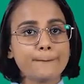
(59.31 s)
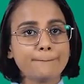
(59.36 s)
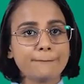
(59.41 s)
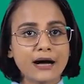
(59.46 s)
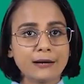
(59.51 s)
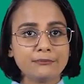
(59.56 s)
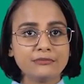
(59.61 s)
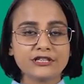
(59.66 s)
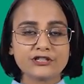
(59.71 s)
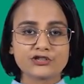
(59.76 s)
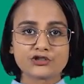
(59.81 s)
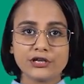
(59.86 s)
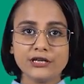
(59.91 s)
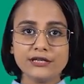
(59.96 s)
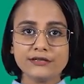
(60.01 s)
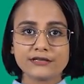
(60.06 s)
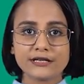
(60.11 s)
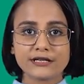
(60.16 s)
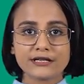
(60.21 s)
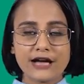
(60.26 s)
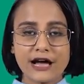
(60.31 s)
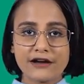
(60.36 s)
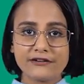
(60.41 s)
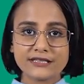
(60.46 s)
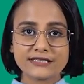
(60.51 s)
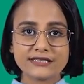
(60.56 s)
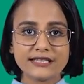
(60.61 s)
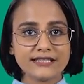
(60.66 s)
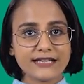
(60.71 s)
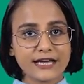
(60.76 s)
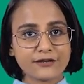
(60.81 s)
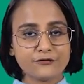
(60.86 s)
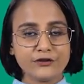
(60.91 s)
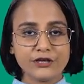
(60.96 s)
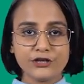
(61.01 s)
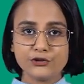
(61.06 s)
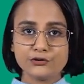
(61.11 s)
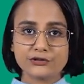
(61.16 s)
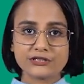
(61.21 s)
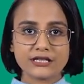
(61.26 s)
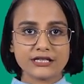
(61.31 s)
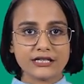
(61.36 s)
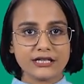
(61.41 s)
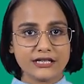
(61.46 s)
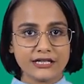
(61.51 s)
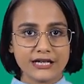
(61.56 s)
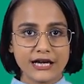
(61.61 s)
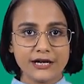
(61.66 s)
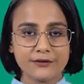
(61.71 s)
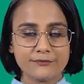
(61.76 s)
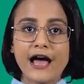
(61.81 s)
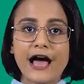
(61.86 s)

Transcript: publishing the currency that we use in India.